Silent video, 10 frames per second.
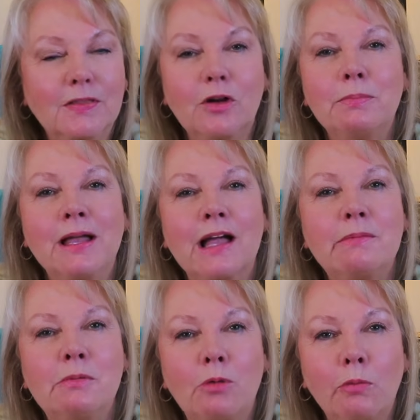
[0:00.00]
There may
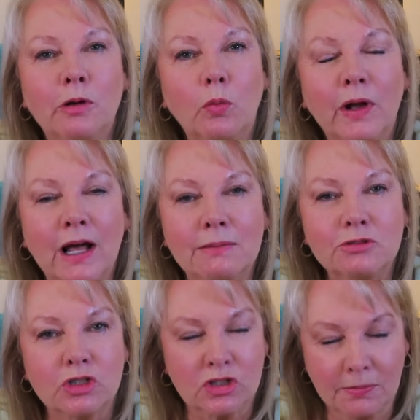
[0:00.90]
come a moment when I'm
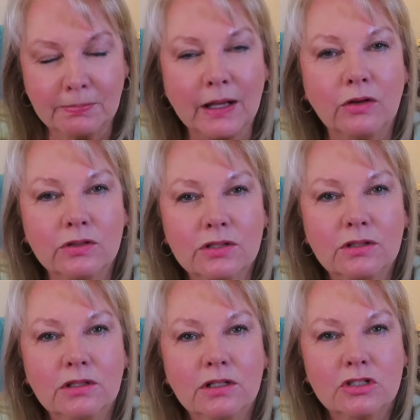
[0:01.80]
just compelled
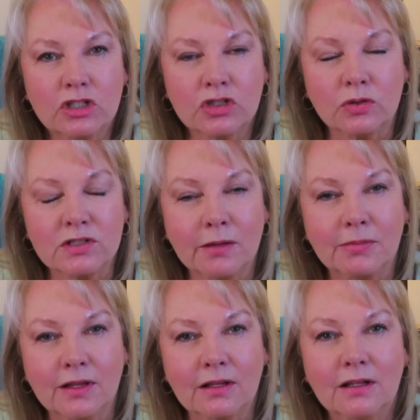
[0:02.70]
to sew
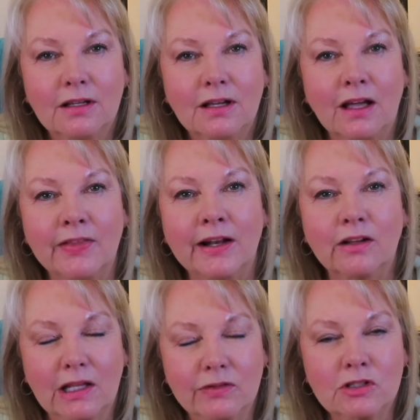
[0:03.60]
something. And then
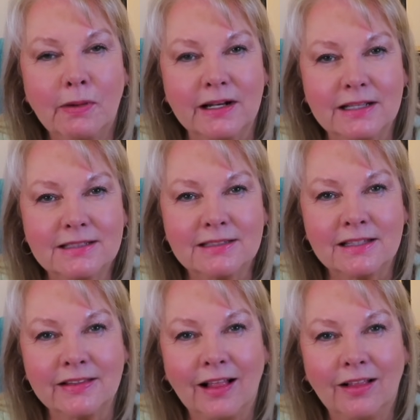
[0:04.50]
I'll give it to my nieces
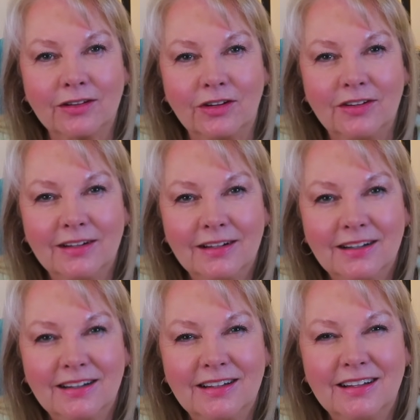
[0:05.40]
and then I'll go,
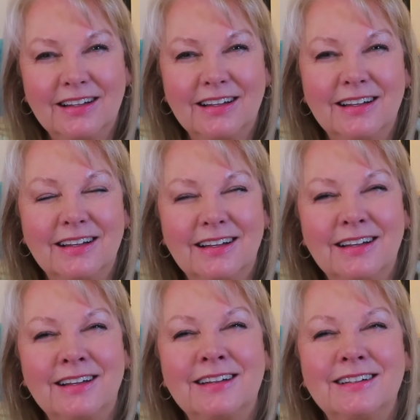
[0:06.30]

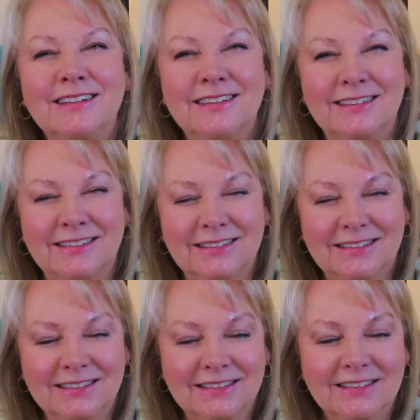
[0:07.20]
oh,
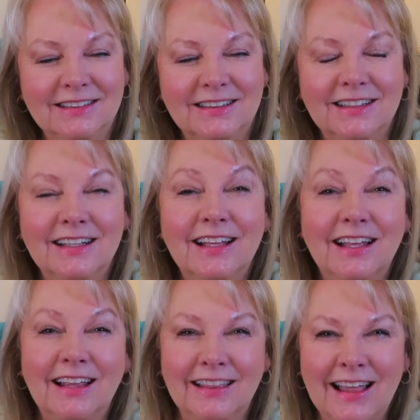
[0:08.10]

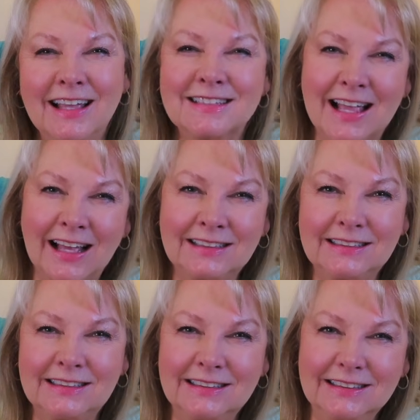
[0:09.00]
thanks,
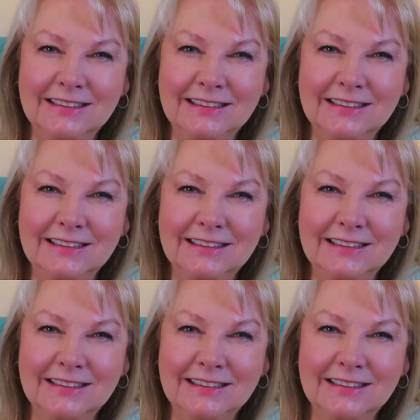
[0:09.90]
Auntie.